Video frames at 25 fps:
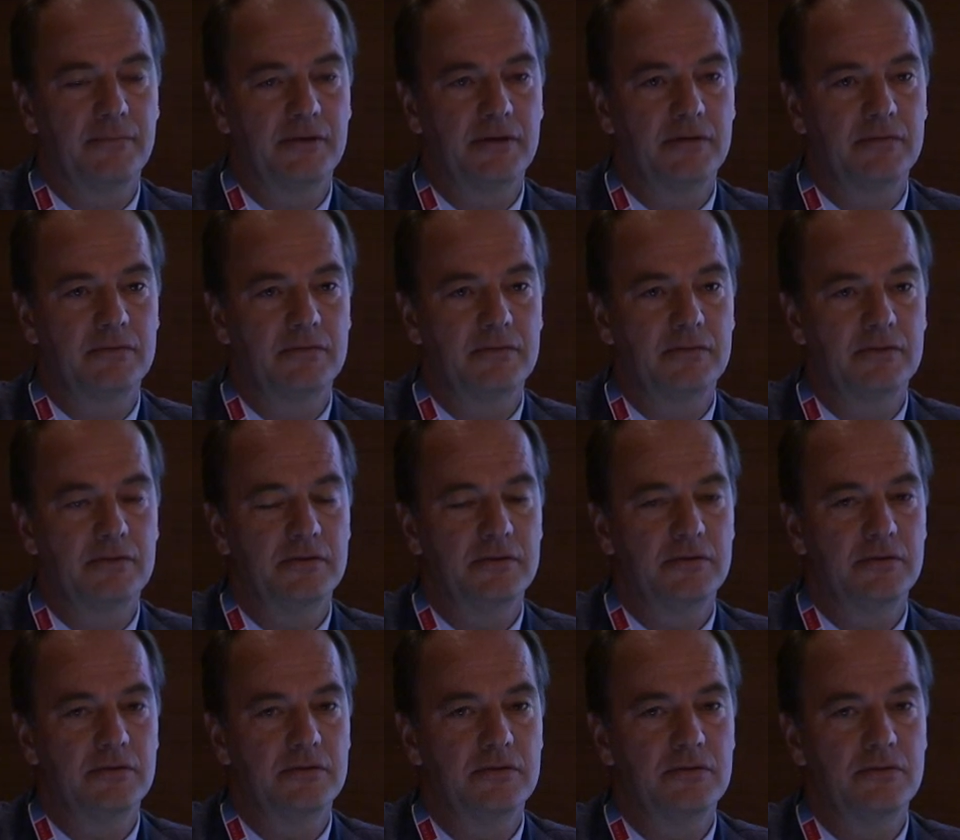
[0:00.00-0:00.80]

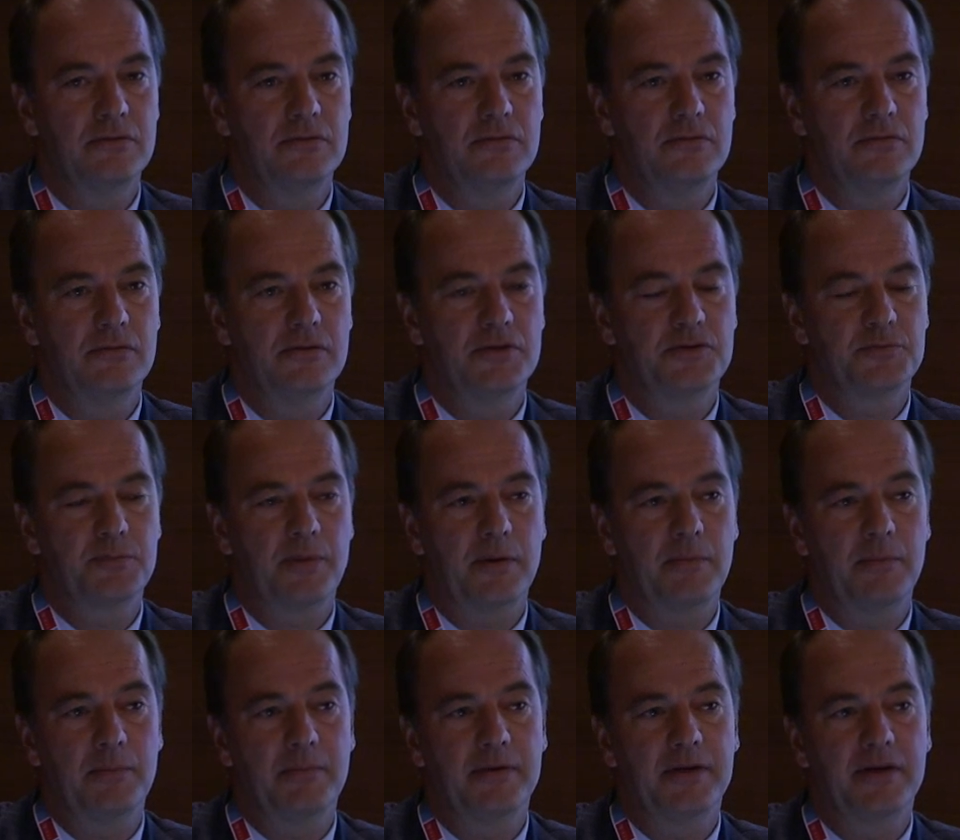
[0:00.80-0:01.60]
it's
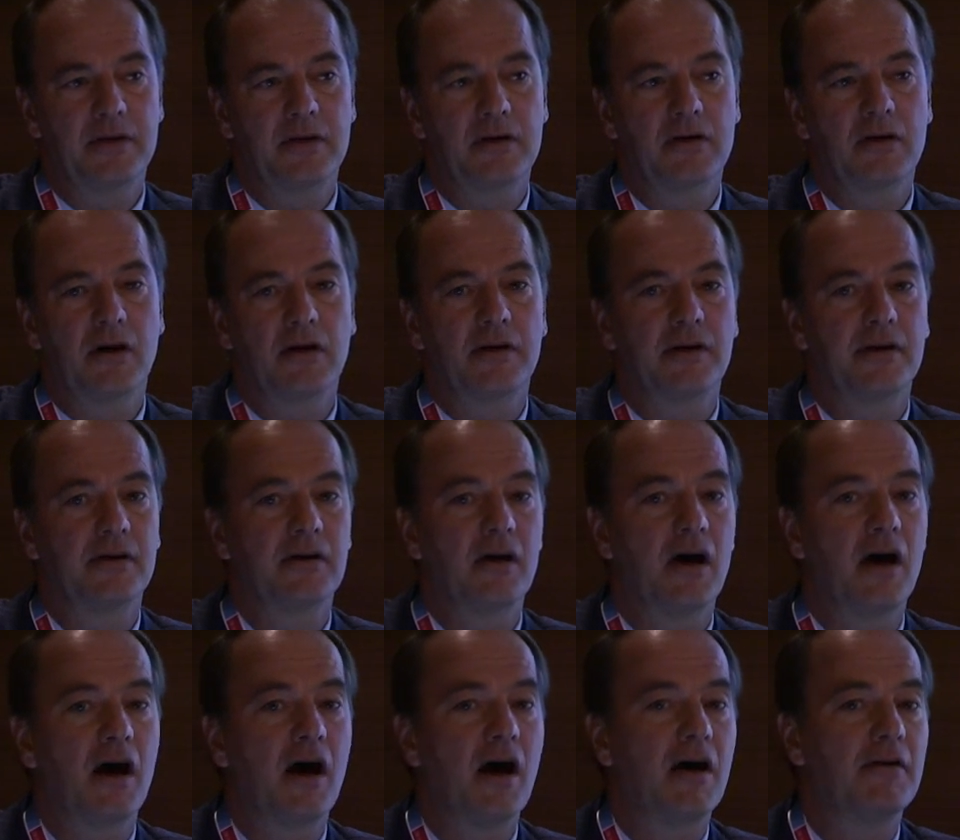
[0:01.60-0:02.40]
probably cut
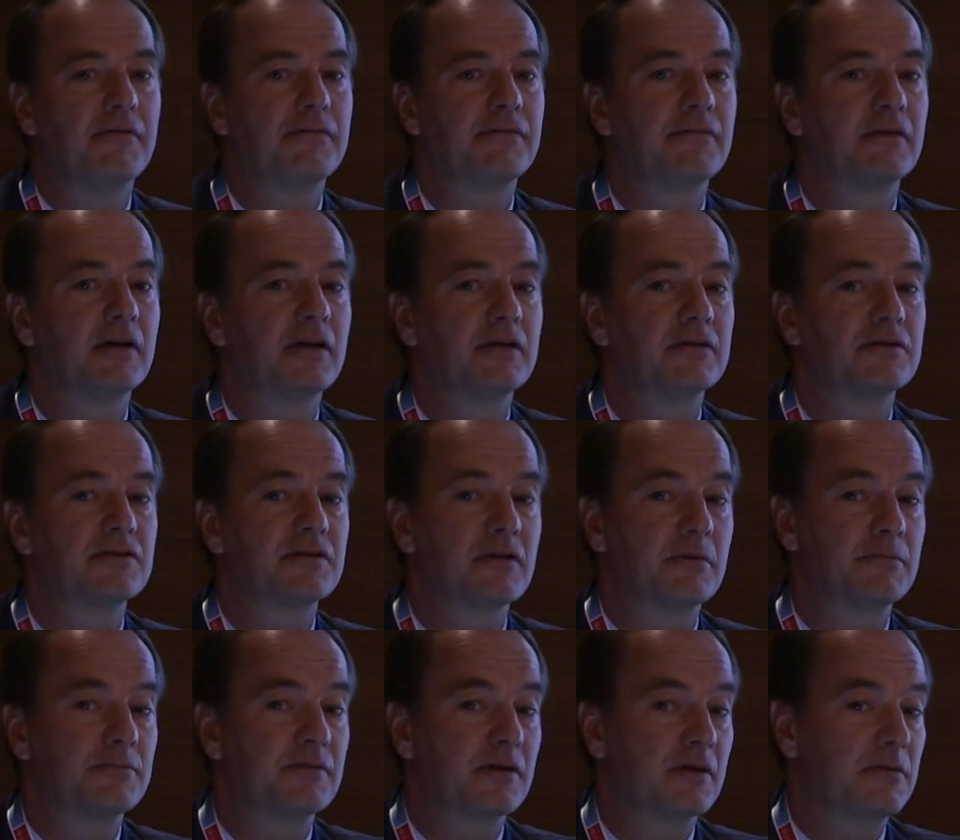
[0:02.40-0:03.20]
in half, and
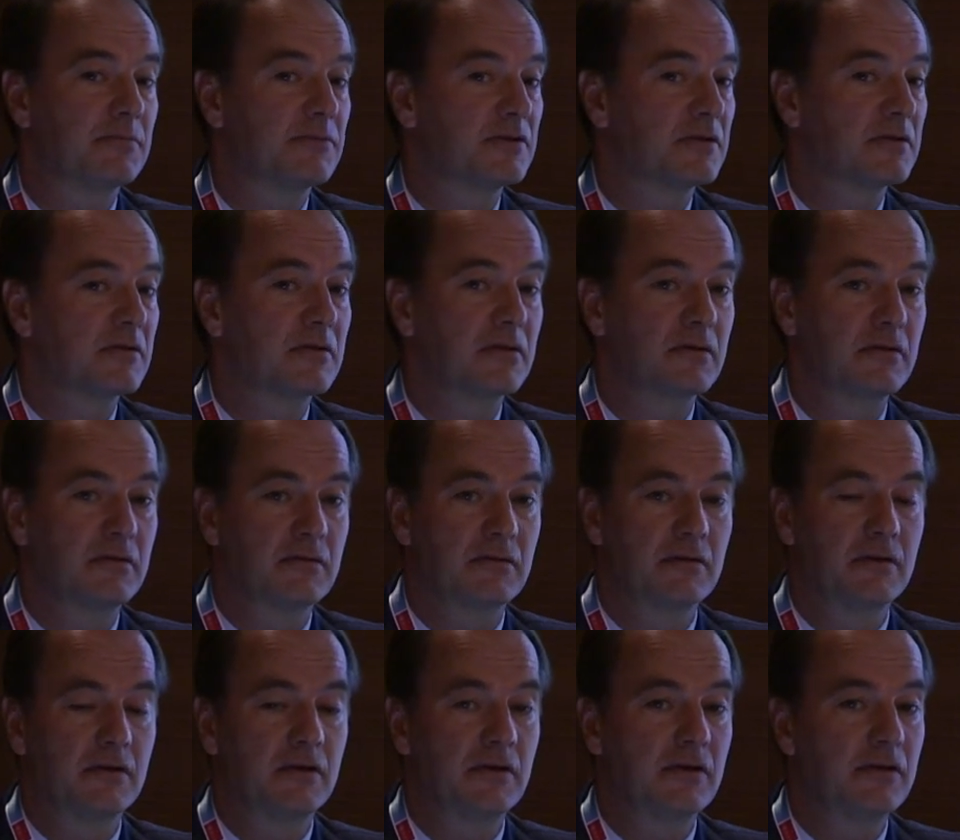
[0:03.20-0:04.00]
sometimes
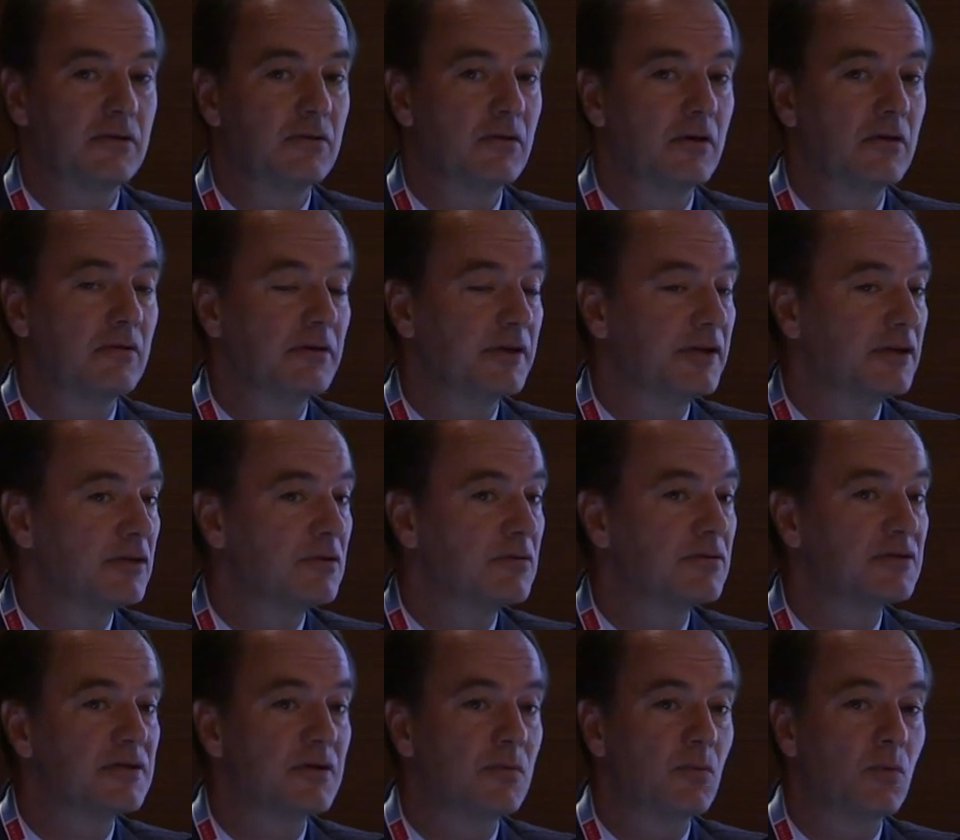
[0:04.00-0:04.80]
you only
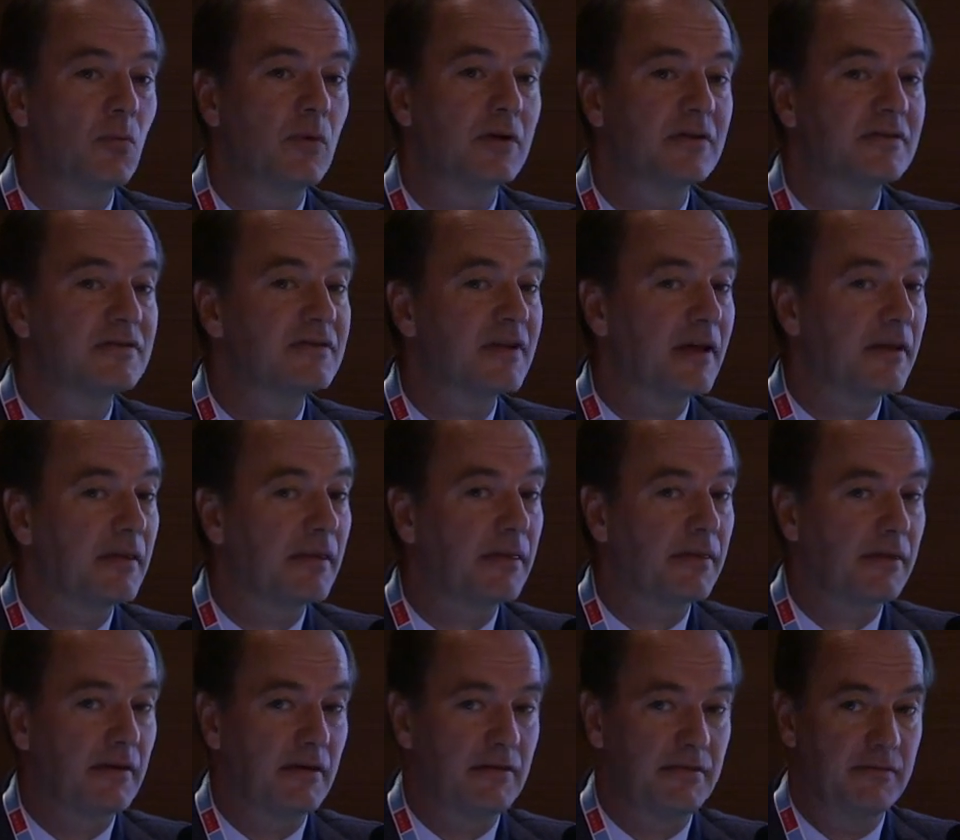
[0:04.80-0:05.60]
use
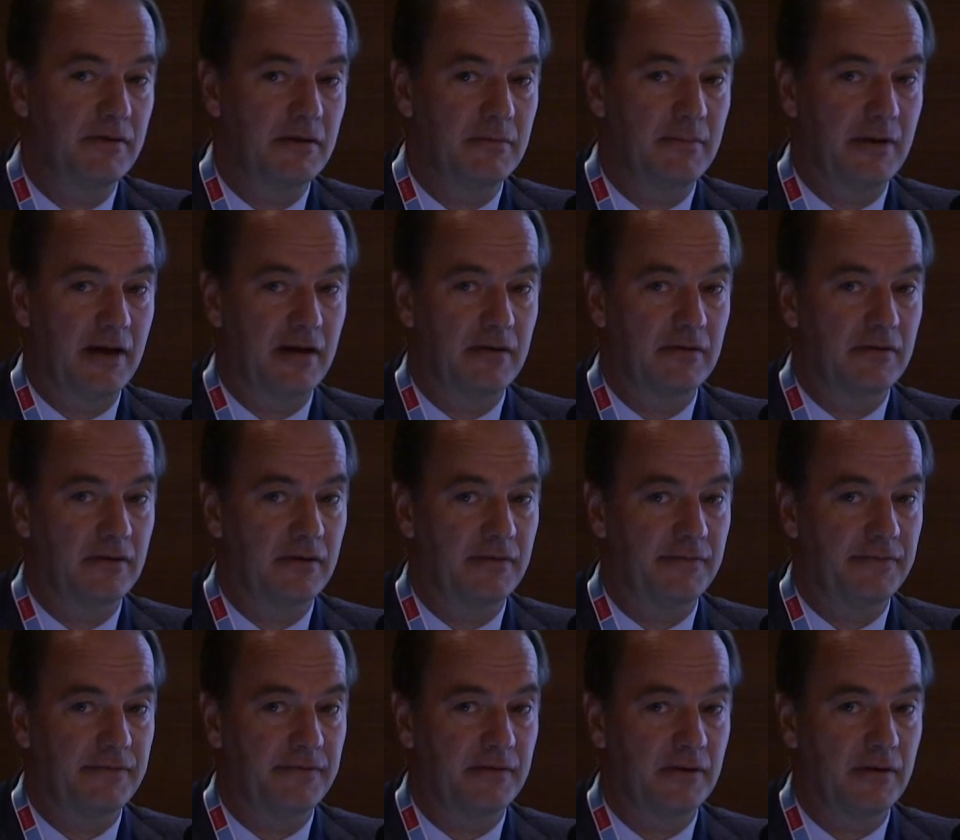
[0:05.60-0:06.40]
1/10 of the amount
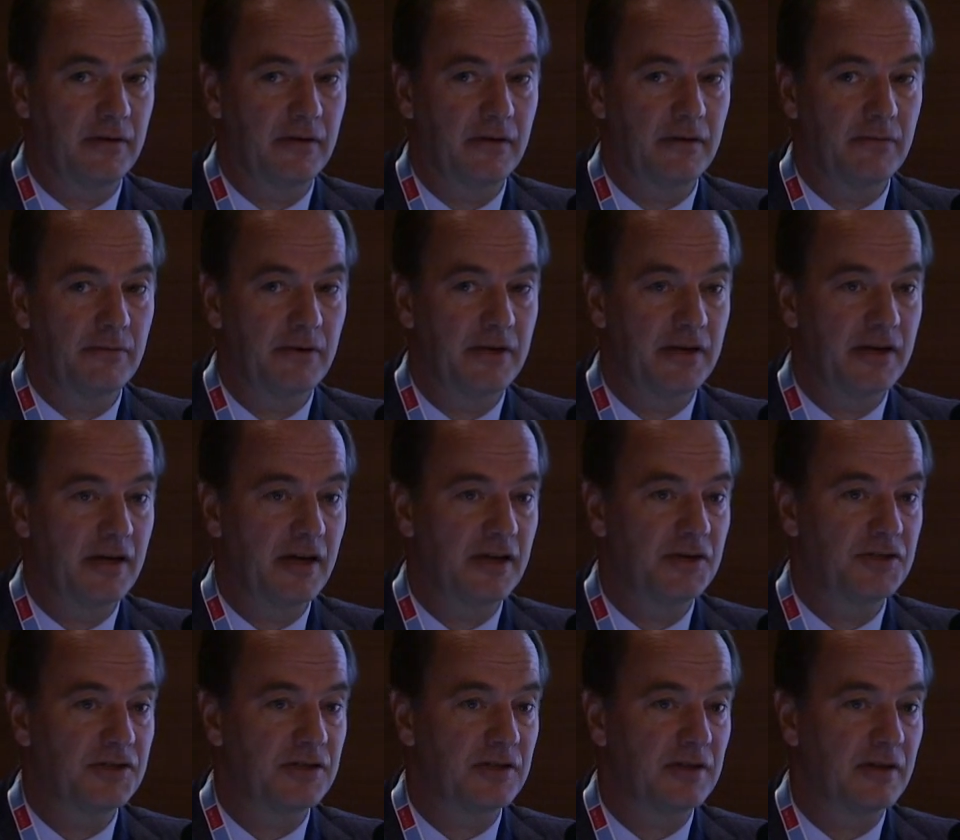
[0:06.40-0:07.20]
of
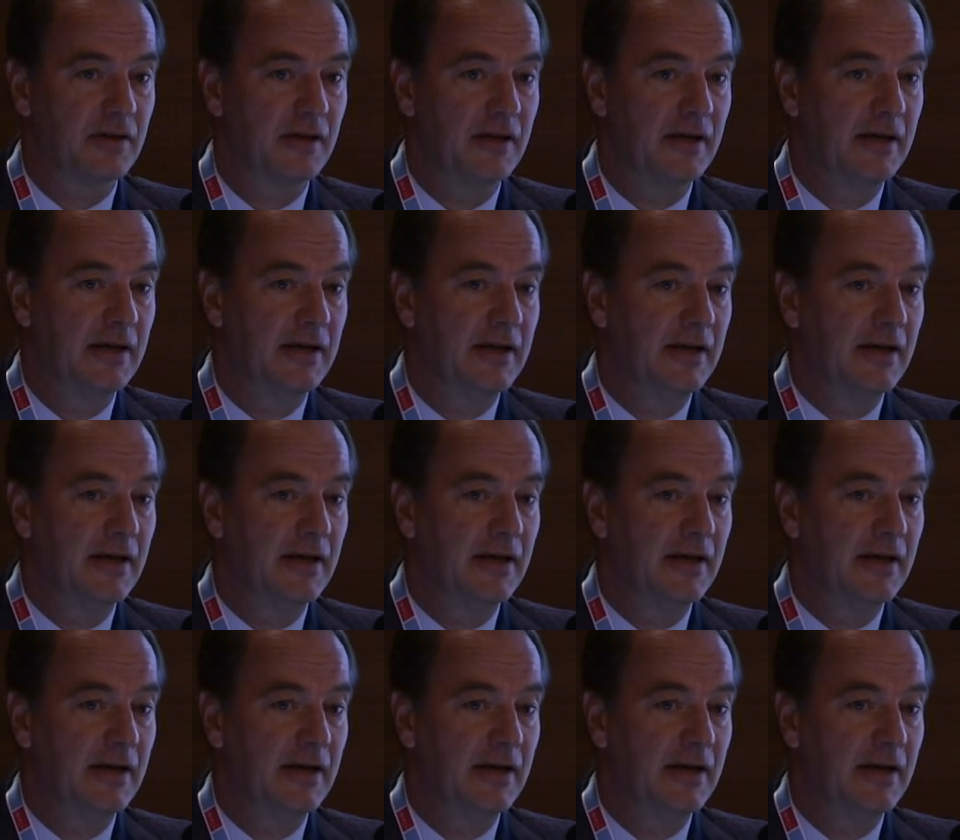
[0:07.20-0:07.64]
radiation.